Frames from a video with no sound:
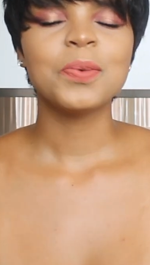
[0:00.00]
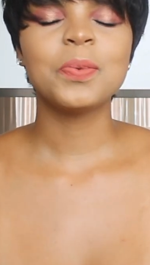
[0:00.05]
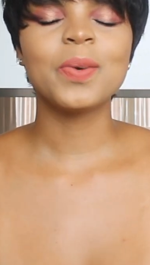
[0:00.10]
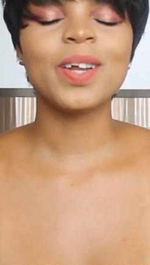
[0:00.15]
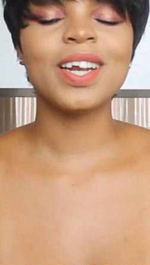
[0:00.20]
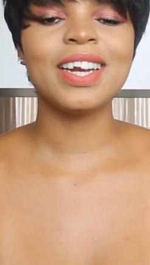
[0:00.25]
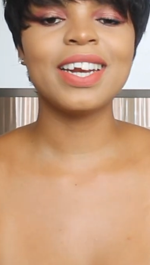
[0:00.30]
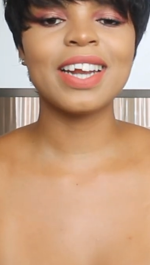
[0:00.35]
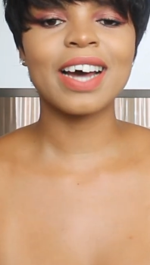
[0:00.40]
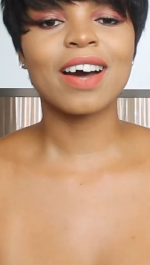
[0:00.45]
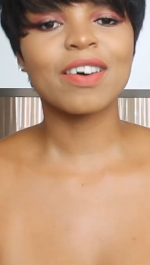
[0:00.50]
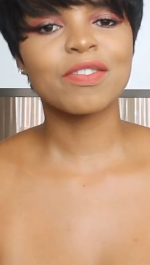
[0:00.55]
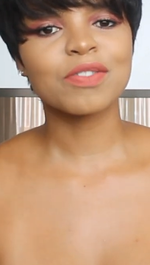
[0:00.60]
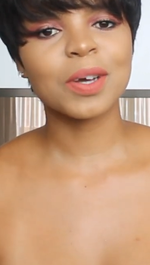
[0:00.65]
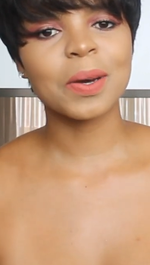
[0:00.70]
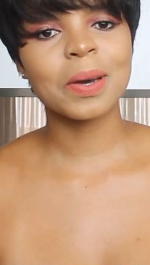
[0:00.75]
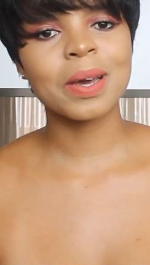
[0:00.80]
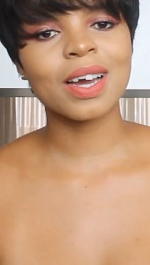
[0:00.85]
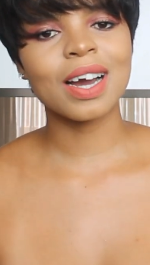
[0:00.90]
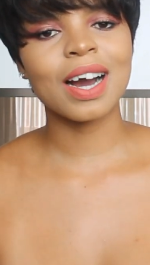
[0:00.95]
We
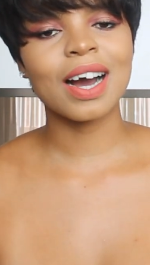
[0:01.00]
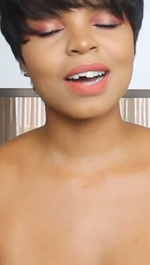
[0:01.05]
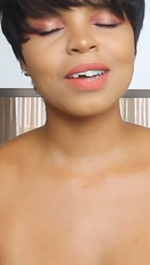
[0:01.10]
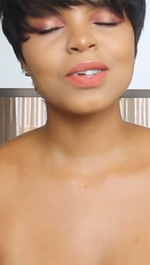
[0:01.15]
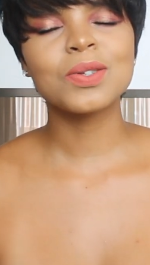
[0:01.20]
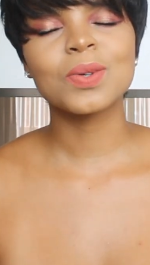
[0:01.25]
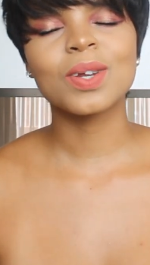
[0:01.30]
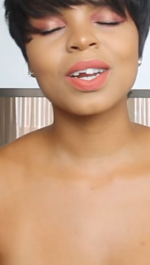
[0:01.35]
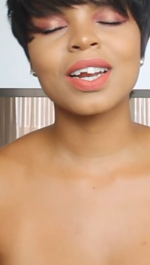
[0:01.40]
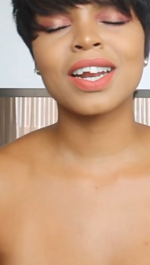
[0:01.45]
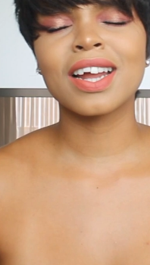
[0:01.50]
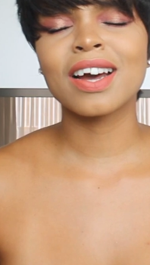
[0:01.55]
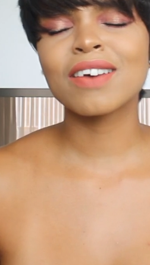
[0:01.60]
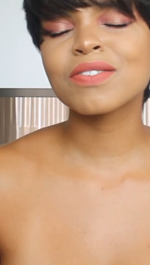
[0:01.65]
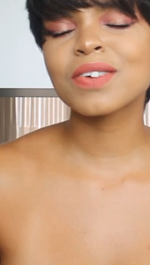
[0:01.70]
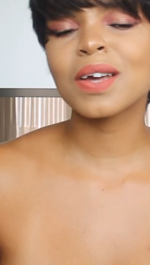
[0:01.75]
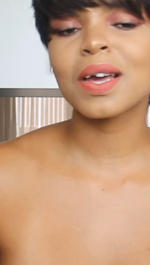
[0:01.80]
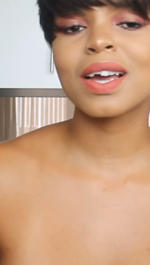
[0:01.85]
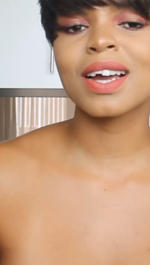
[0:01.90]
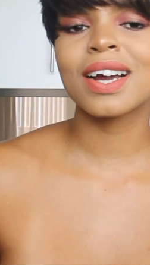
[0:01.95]
love going out, we
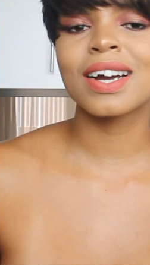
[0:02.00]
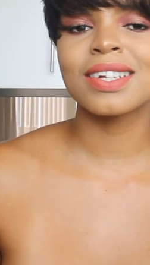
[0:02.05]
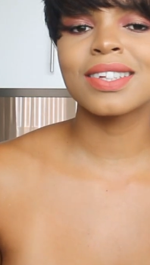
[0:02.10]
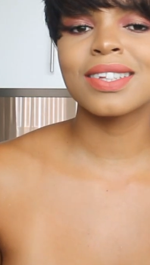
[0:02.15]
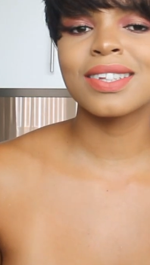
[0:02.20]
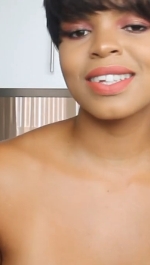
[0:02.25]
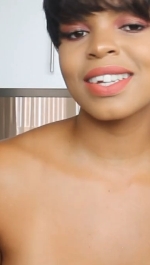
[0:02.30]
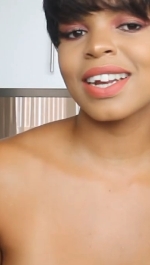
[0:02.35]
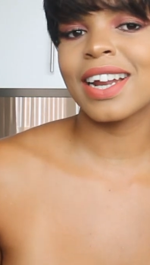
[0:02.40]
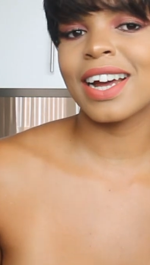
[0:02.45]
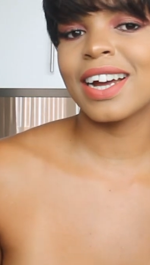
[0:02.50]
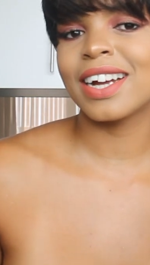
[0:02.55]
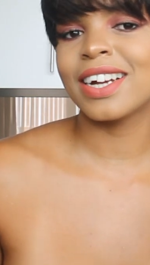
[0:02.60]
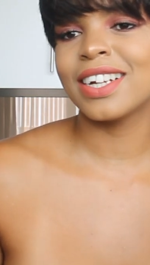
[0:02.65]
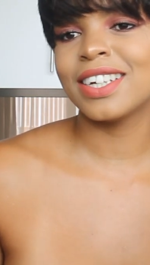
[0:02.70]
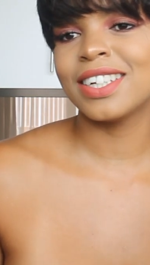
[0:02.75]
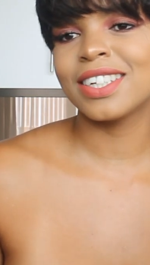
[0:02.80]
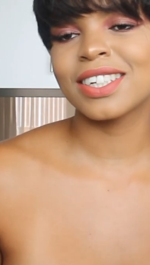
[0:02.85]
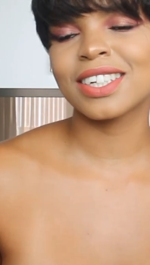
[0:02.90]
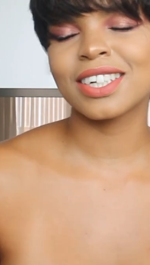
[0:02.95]
love going out to
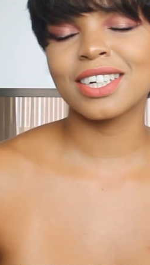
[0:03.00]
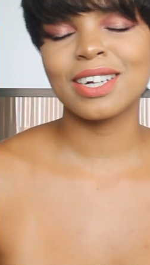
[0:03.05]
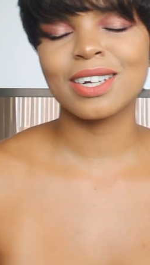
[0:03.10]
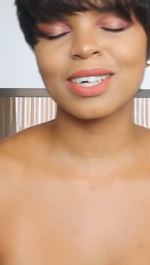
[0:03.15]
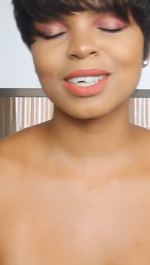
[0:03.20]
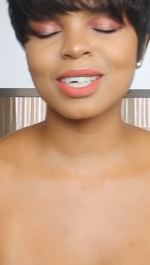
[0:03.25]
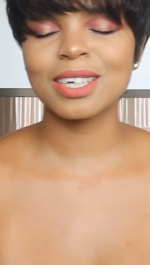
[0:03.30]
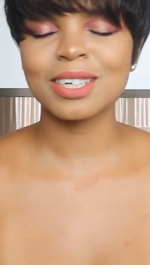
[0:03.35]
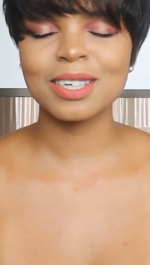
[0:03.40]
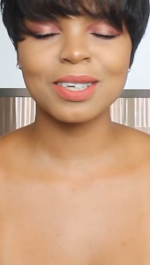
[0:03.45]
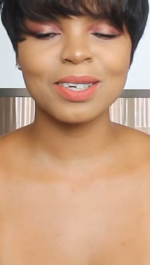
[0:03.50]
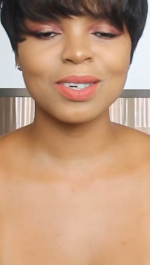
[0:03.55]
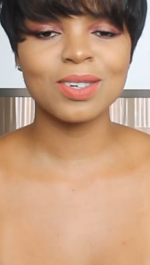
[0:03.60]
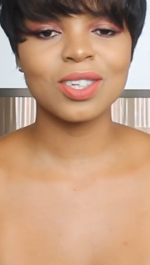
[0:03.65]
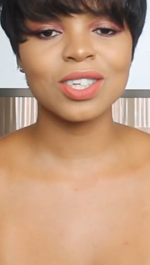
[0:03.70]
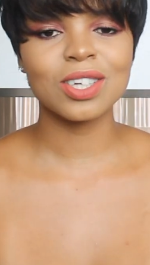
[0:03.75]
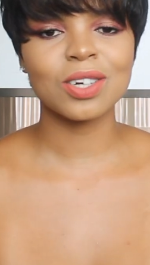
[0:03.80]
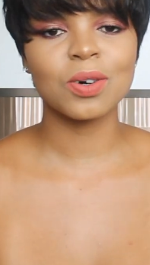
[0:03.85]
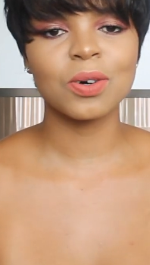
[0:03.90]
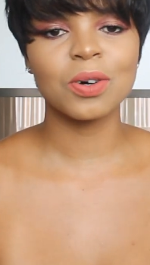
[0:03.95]
lunch, looking
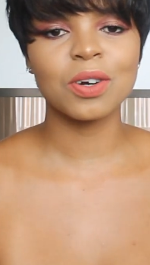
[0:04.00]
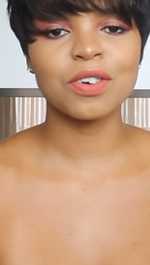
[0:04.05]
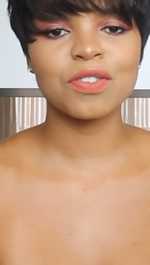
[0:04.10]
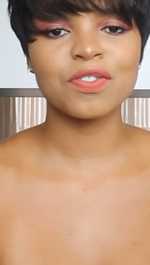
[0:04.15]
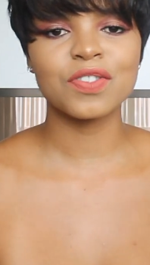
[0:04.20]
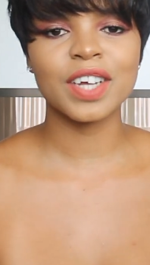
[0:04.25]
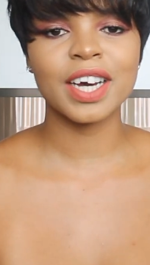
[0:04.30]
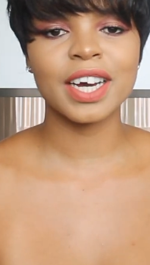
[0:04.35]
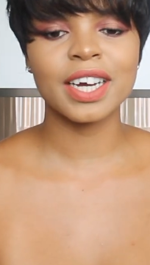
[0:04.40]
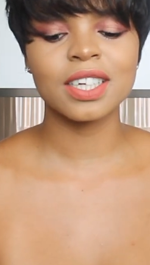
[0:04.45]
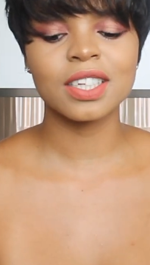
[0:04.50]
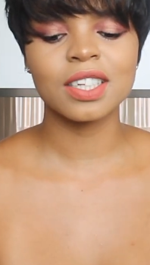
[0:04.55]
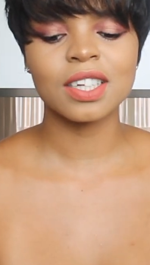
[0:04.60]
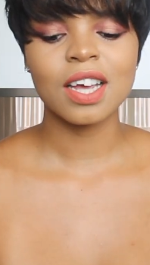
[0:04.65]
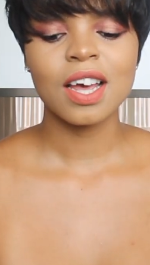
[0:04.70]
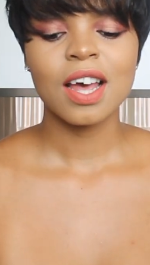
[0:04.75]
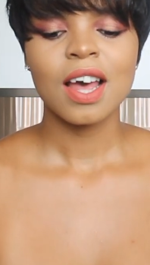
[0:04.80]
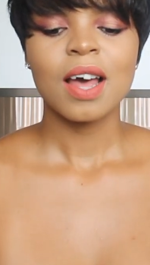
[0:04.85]
cute and all of that.